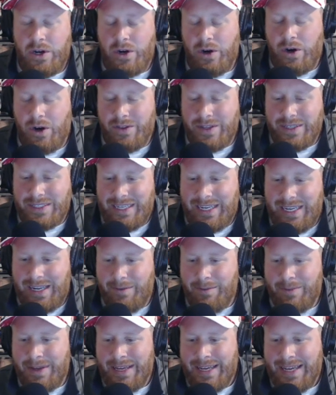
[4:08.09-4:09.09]
on the
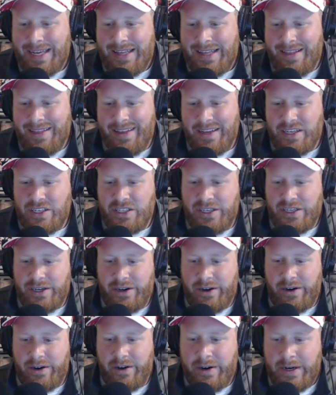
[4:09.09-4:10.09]
team this
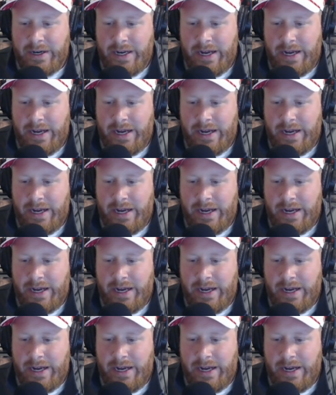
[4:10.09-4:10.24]
year.